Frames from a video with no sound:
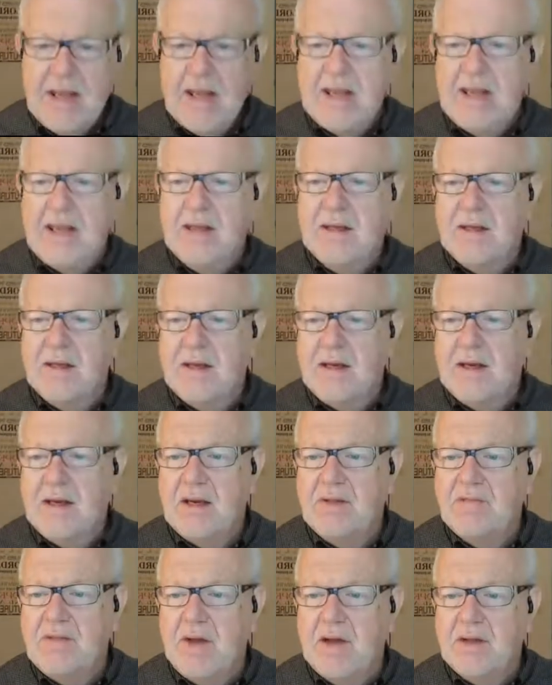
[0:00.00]
And
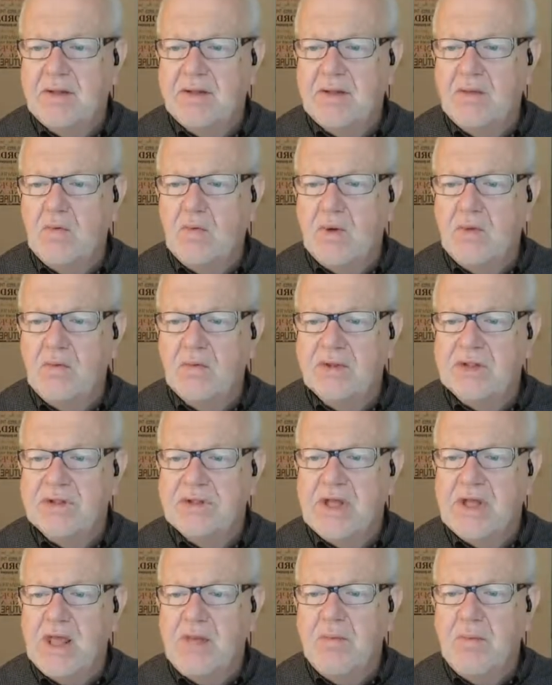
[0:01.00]
if not, then we will
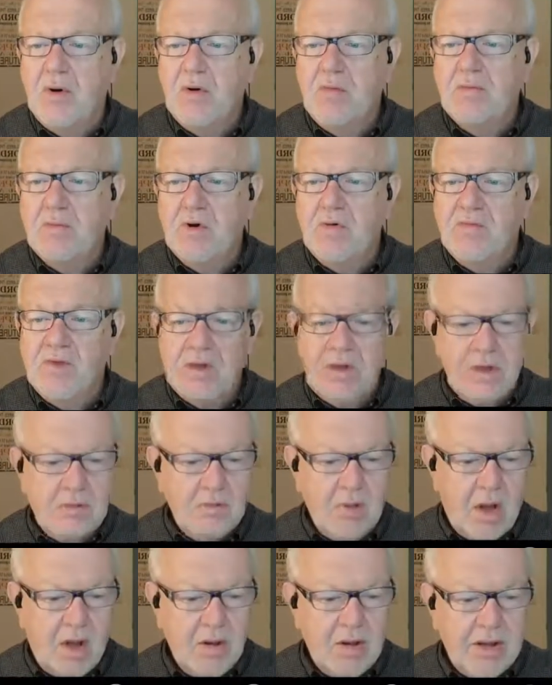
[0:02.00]
just keep on moving
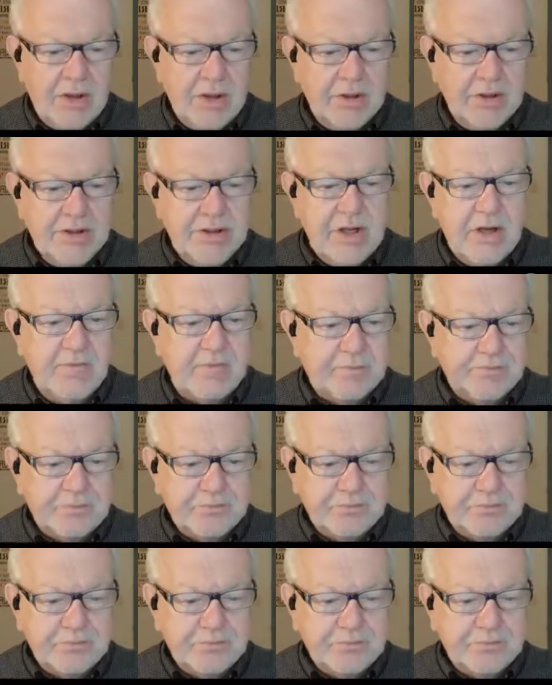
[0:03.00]
and all that good stuff.